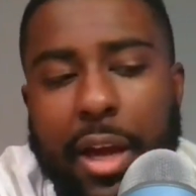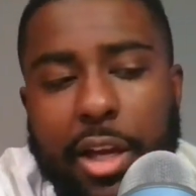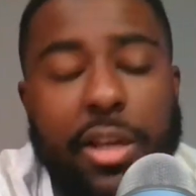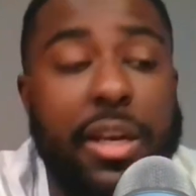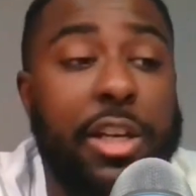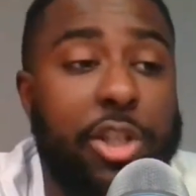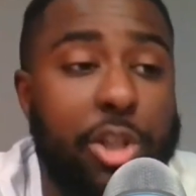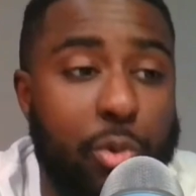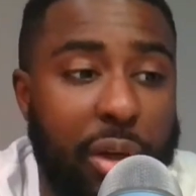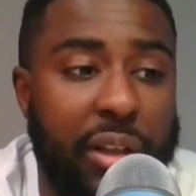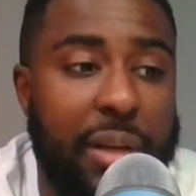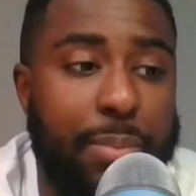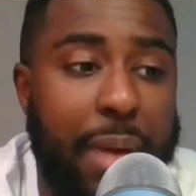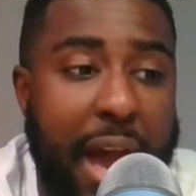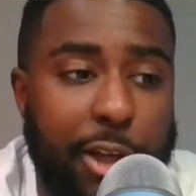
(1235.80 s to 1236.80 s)
You get you an
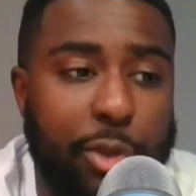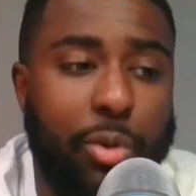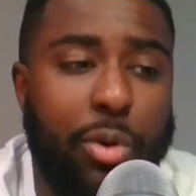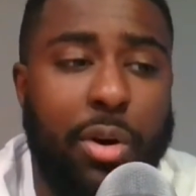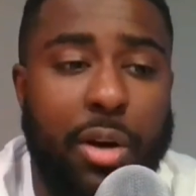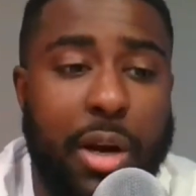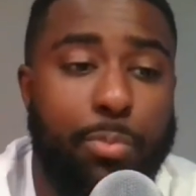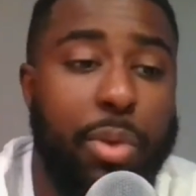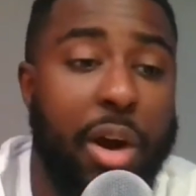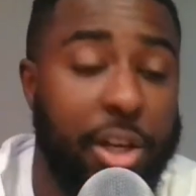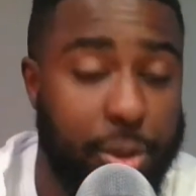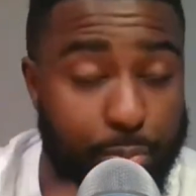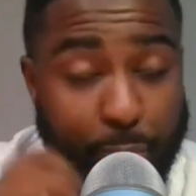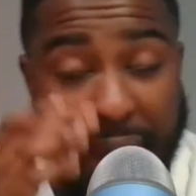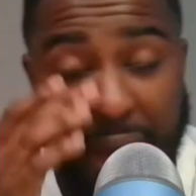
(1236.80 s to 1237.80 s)
elite pass rusher,
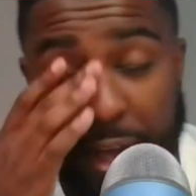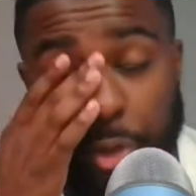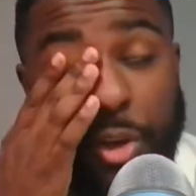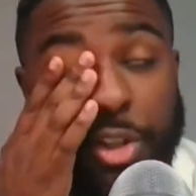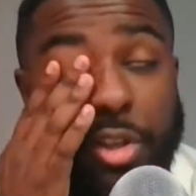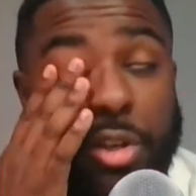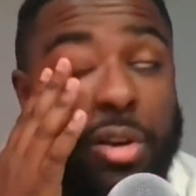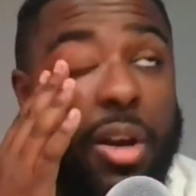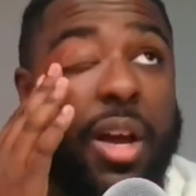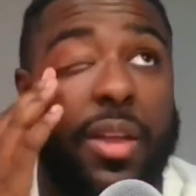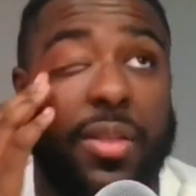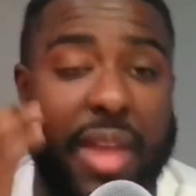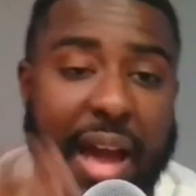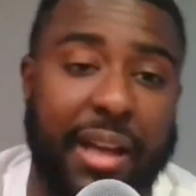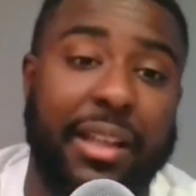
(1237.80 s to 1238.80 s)

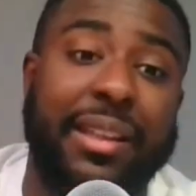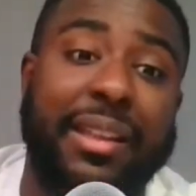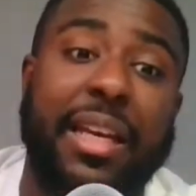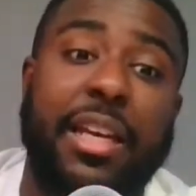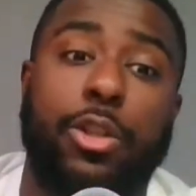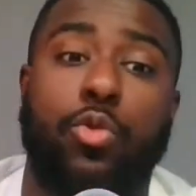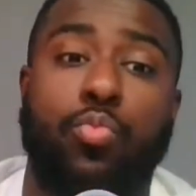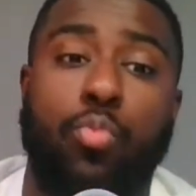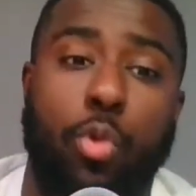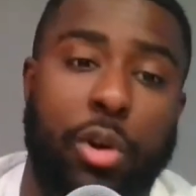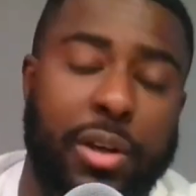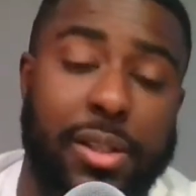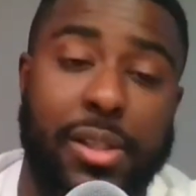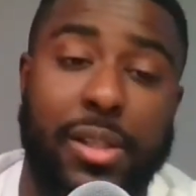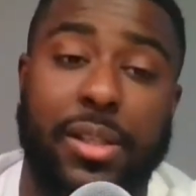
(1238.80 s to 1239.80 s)
that could lead to more
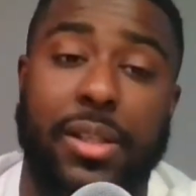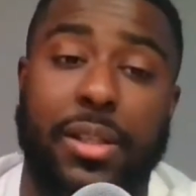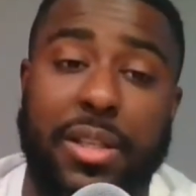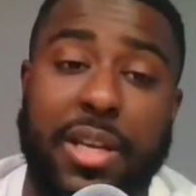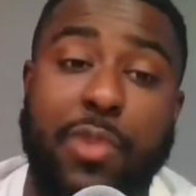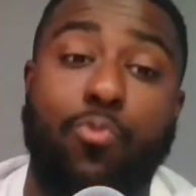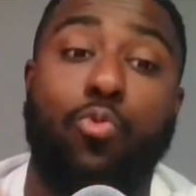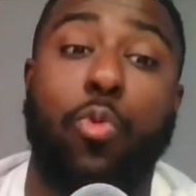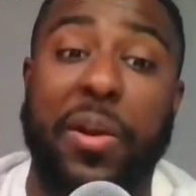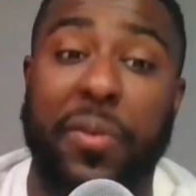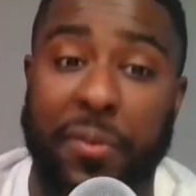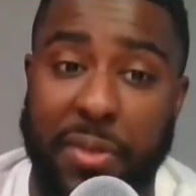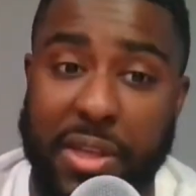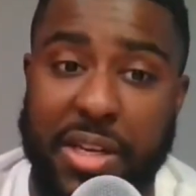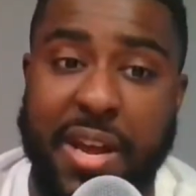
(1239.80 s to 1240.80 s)
consistency
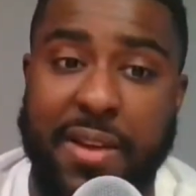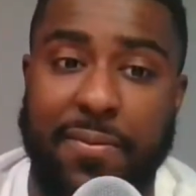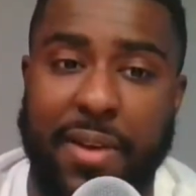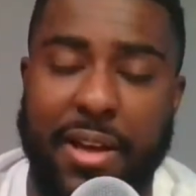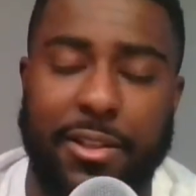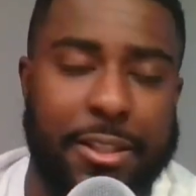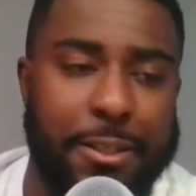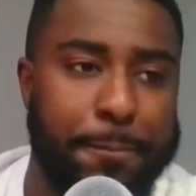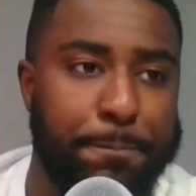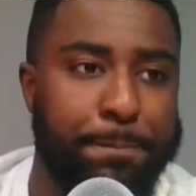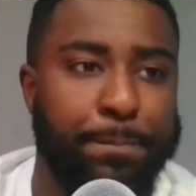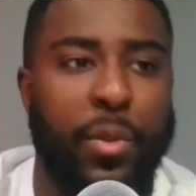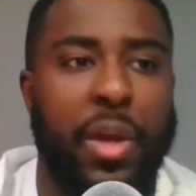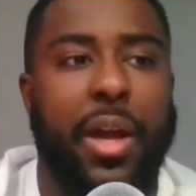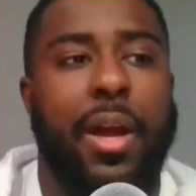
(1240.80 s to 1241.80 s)
with the defense.
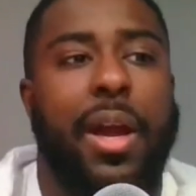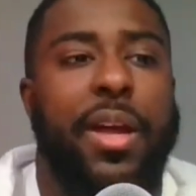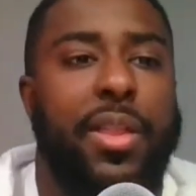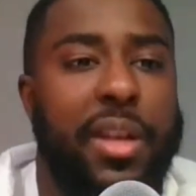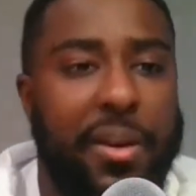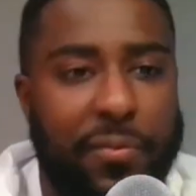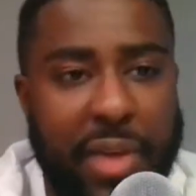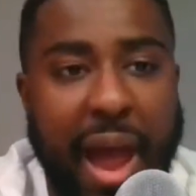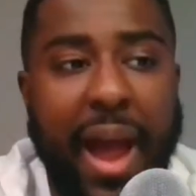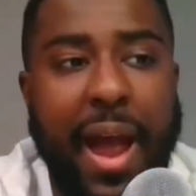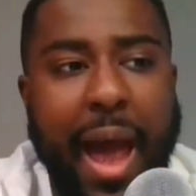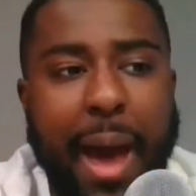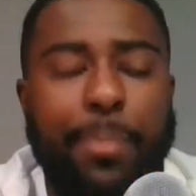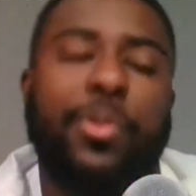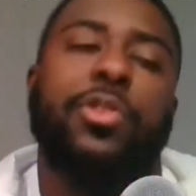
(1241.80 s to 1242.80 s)
And then if that
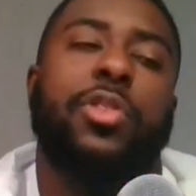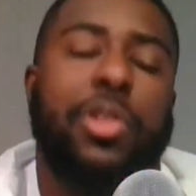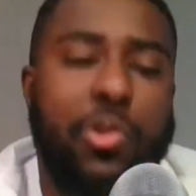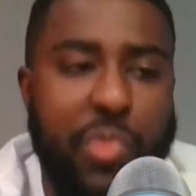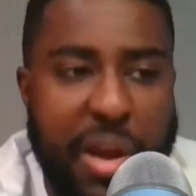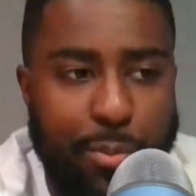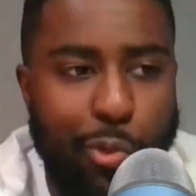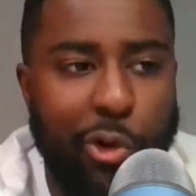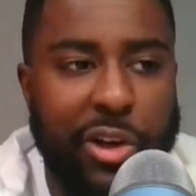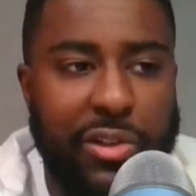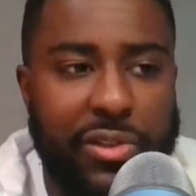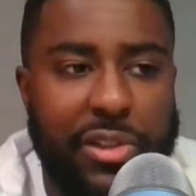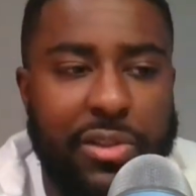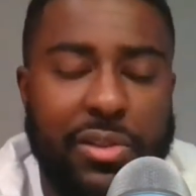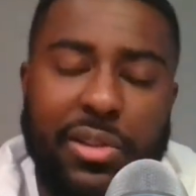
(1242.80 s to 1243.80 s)
happens and you get more
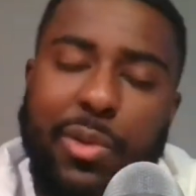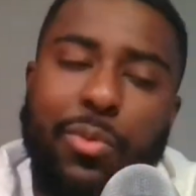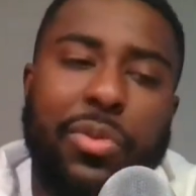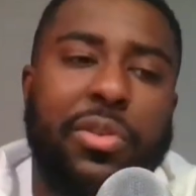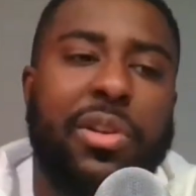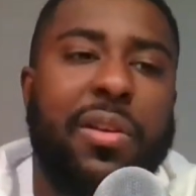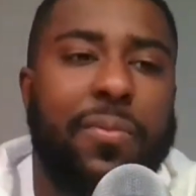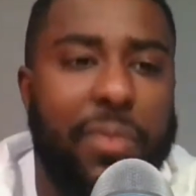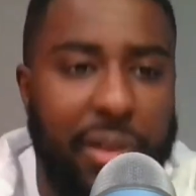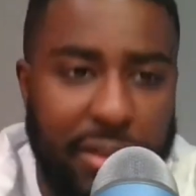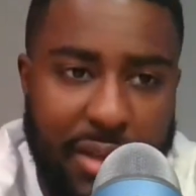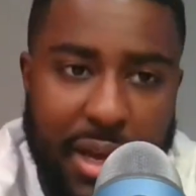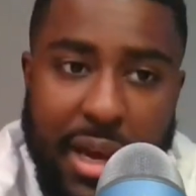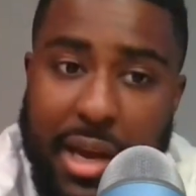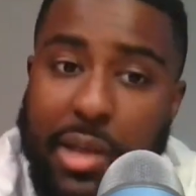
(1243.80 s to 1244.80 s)
consistency with the
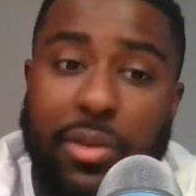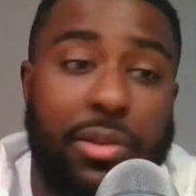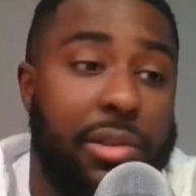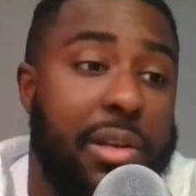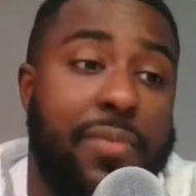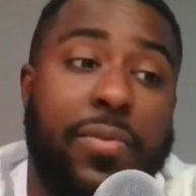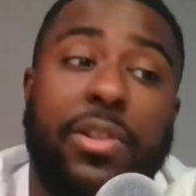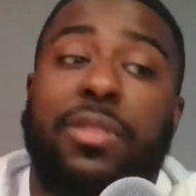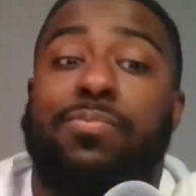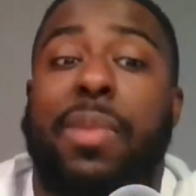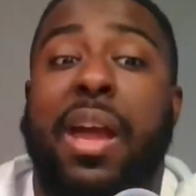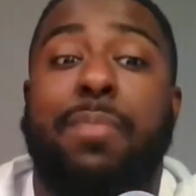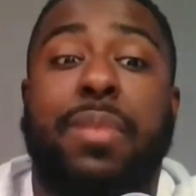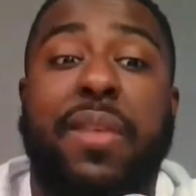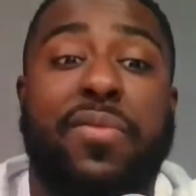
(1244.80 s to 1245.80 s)
defense, this defense
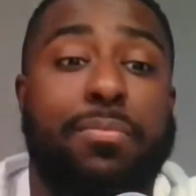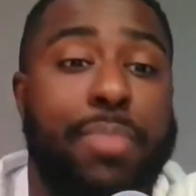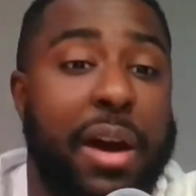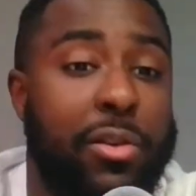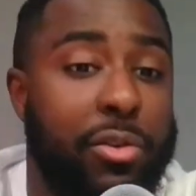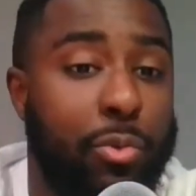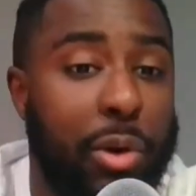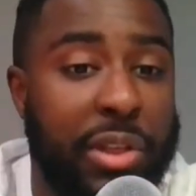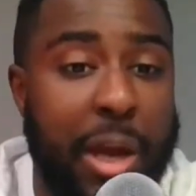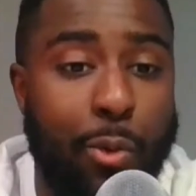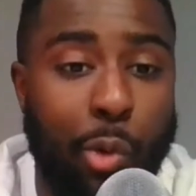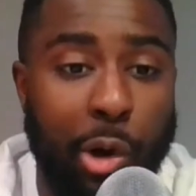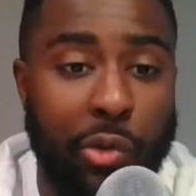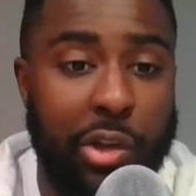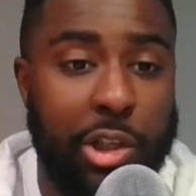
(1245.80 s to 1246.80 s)
may be even better than what they
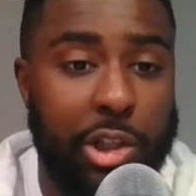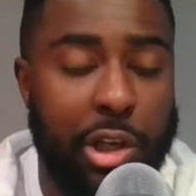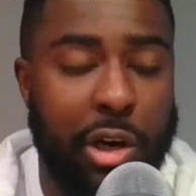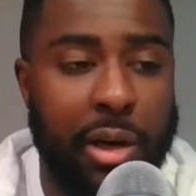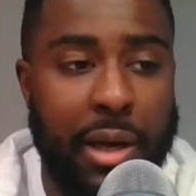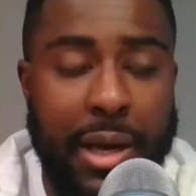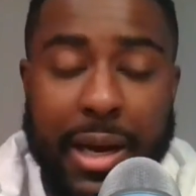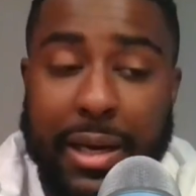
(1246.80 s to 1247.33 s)
were this year.